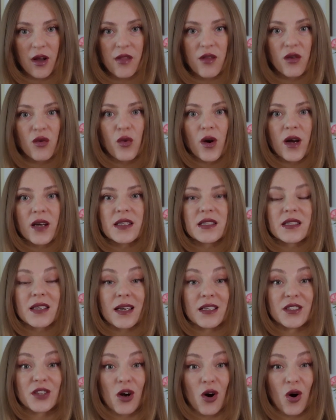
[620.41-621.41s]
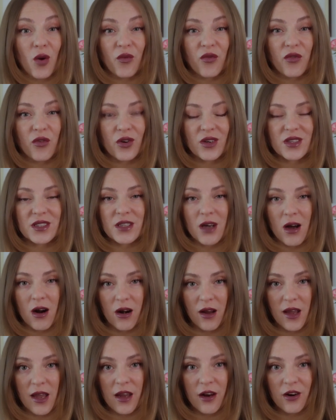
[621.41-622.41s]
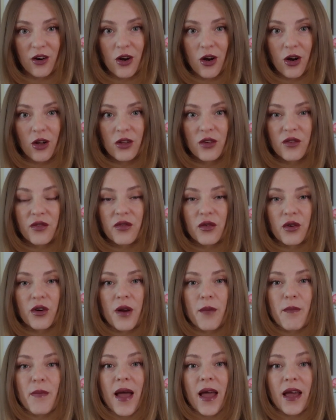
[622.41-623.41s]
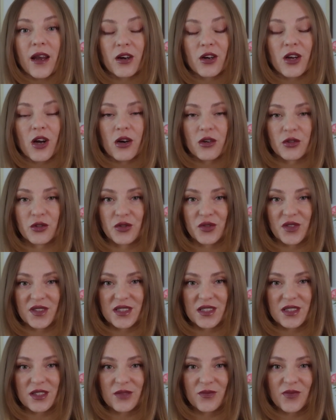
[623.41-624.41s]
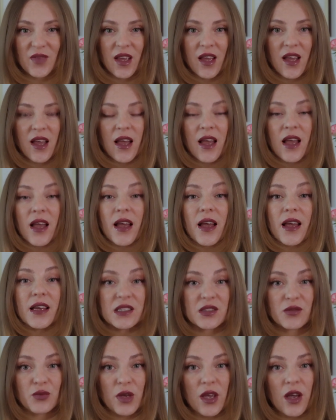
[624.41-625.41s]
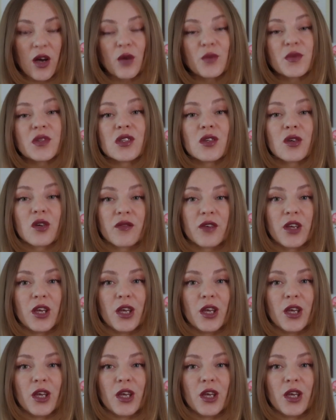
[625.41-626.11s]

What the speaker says: Otherwise, I'd opt for dark hair color for a better contrast. As we observe